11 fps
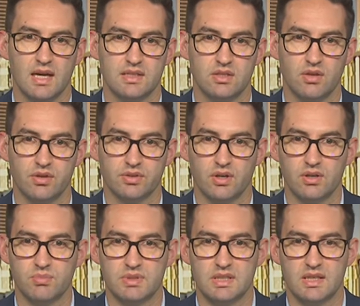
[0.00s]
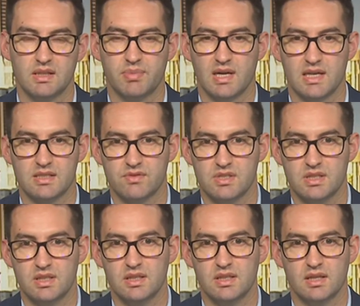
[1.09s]
to not go to particular parts of
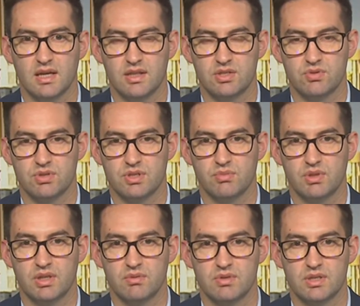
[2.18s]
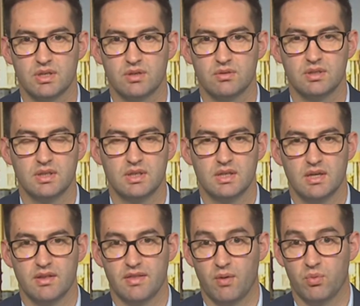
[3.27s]
Sydney. The Jewish community was told
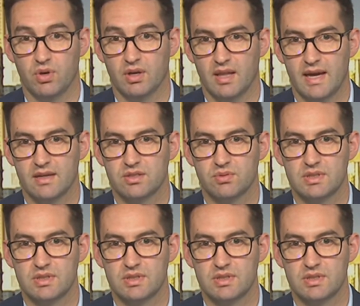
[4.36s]
that they weren't allowed to